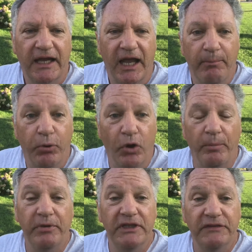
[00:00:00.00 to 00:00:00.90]
And Paul
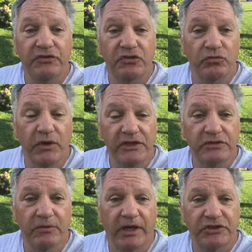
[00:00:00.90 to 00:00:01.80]
believes
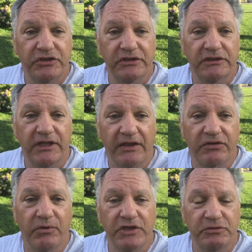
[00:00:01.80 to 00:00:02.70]
the death
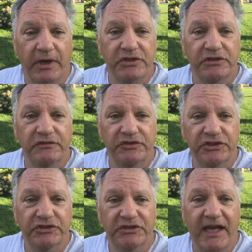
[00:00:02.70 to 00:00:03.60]
and resurrection of
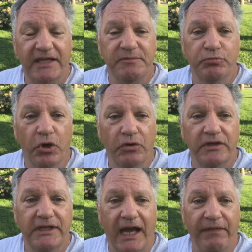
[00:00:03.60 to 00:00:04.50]
Jesus has broken
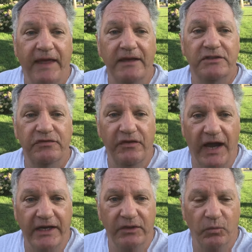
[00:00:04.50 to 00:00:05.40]
down that
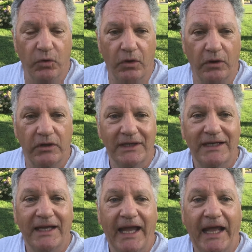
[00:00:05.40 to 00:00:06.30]
dividing wall
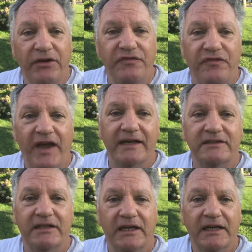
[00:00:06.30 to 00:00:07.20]
and in fact
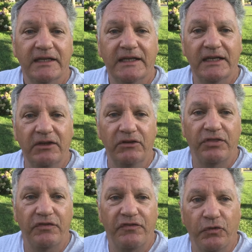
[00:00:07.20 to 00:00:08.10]
killed
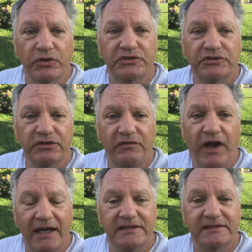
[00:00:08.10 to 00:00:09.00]
the forces of
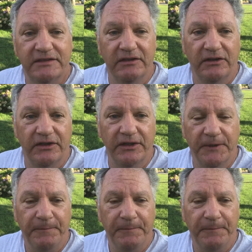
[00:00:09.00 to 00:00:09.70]
hostility,